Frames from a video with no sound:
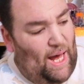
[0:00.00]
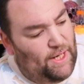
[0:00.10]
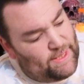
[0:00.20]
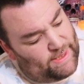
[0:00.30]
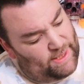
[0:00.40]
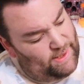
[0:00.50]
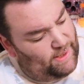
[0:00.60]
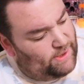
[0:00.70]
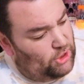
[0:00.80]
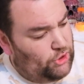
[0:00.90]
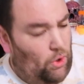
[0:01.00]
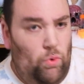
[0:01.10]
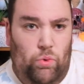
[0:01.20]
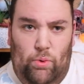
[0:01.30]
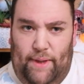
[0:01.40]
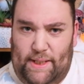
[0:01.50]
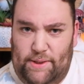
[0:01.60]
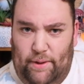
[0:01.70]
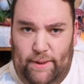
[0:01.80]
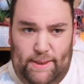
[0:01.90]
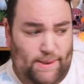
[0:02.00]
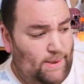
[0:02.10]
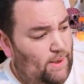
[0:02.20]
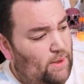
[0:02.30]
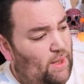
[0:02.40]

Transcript: and I've seen it. So I was like, "Oh, that's nice."